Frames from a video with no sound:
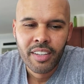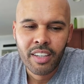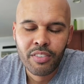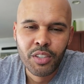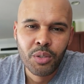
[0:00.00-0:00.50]

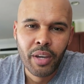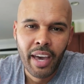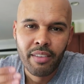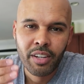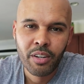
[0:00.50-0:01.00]
if you
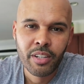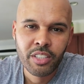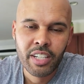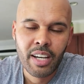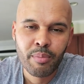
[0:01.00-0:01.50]
have a
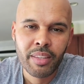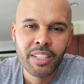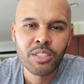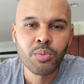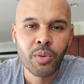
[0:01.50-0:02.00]
current job,
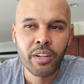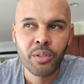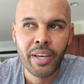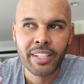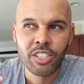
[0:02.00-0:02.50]
and this is where
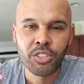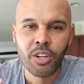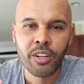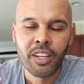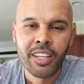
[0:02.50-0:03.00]
you actually
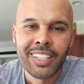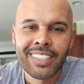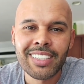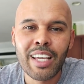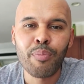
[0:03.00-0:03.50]
start
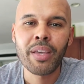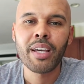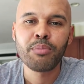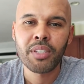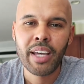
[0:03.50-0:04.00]

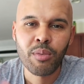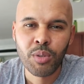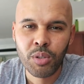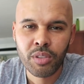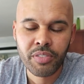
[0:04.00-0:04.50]
stepping up to
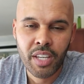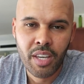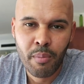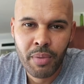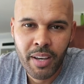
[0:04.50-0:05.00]
that role of
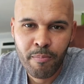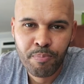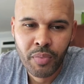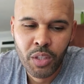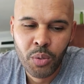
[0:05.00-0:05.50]
kicking
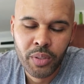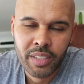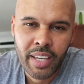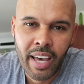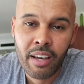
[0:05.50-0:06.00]
butt. You
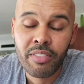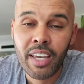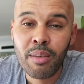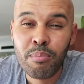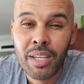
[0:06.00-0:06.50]
wanna have
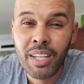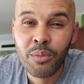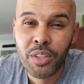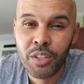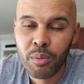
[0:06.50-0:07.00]
a
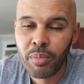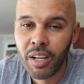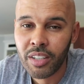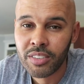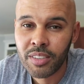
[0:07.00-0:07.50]
meeting with your
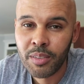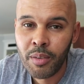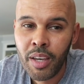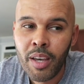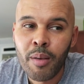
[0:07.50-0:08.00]
boss
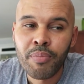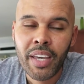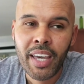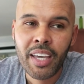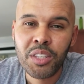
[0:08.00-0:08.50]

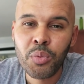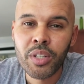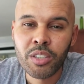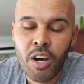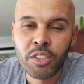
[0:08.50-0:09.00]
and you
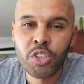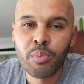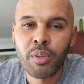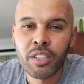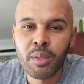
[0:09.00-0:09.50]
want to talk to
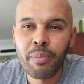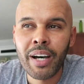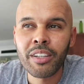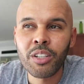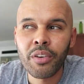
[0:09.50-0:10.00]
your boss
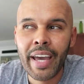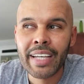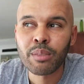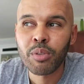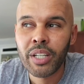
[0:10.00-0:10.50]
about your
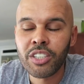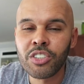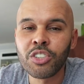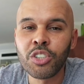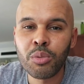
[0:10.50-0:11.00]

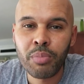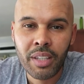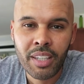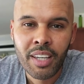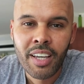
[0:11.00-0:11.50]
aspirations to
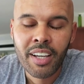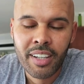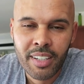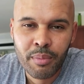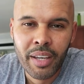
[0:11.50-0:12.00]

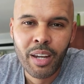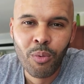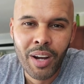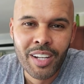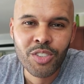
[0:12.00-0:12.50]
become a
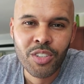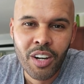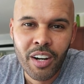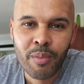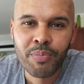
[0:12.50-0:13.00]
rock
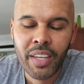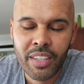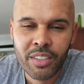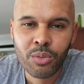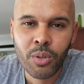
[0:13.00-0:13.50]
star
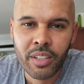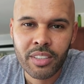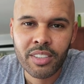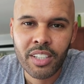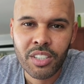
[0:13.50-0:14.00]
in this
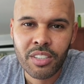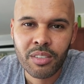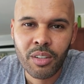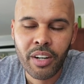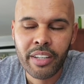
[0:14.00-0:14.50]

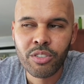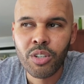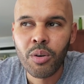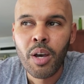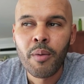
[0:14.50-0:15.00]
organization. All right,
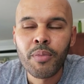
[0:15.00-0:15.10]
so